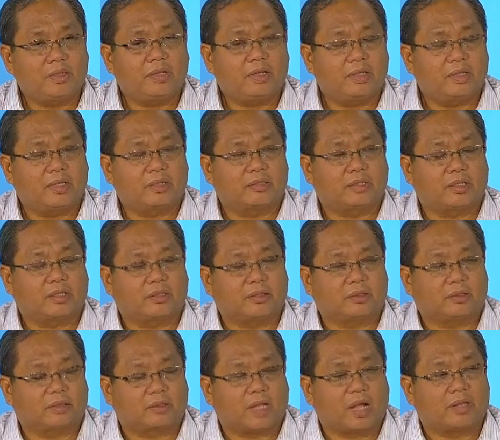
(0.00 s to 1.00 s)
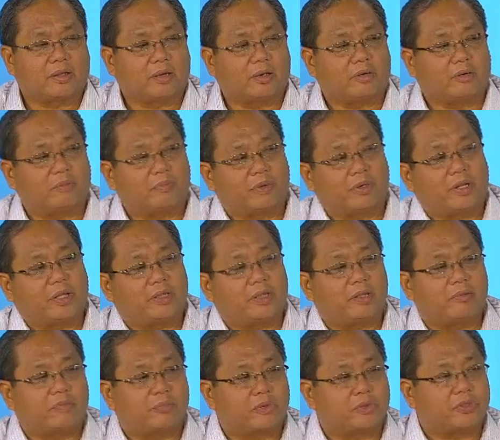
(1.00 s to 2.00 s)
I think that's a standard
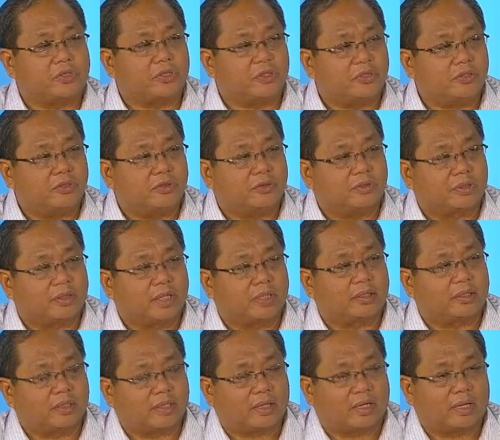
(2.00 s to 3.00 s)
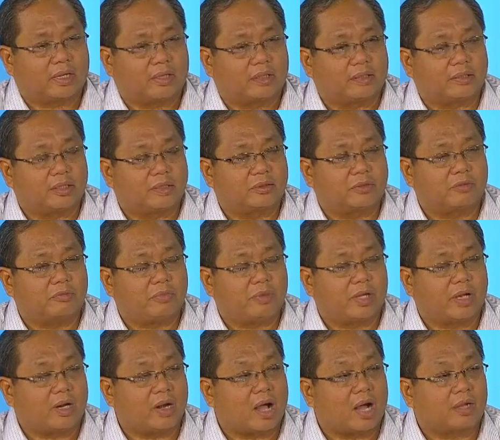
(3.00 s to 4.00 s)
operating procedure, that there should
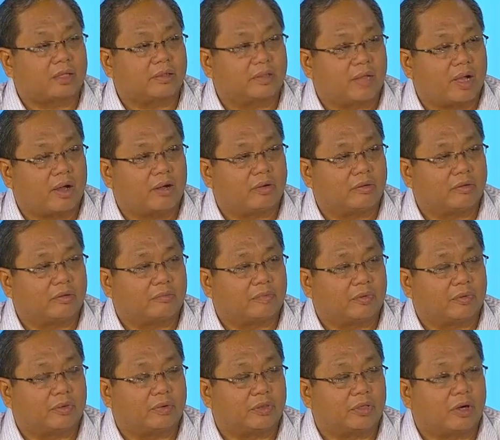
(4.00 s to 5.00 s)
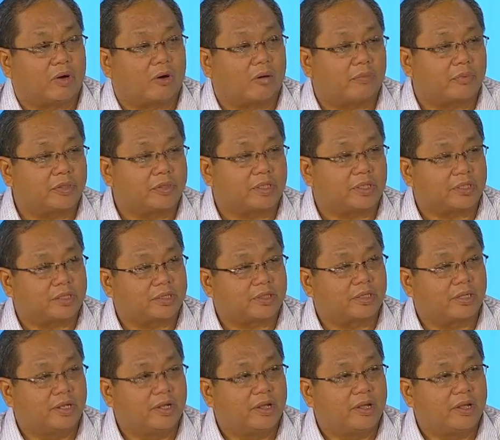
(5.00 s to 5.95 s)
be a lockdown of all the offices